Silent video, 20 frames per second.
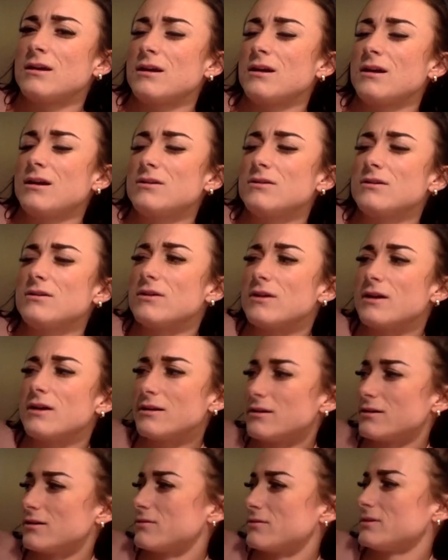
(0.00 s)
I don't know. I
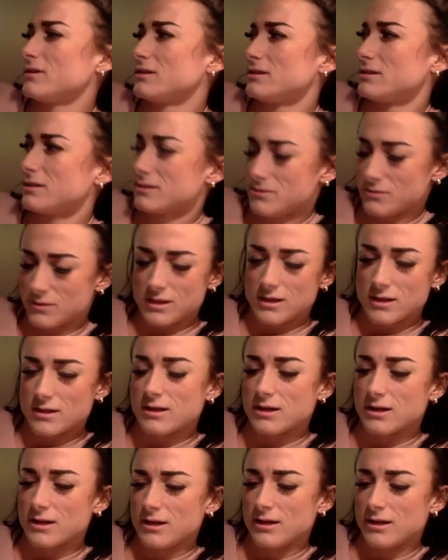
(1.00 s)
don't know what the deal is with all
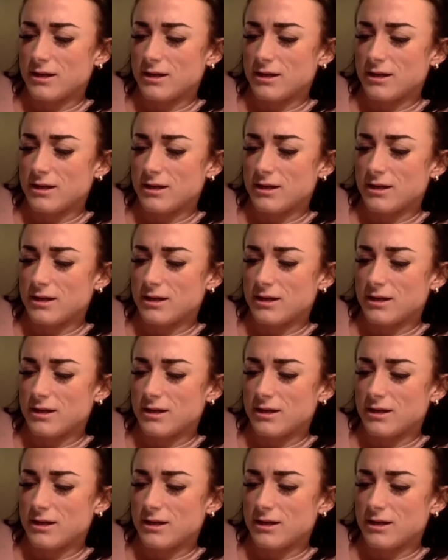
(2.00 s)
that.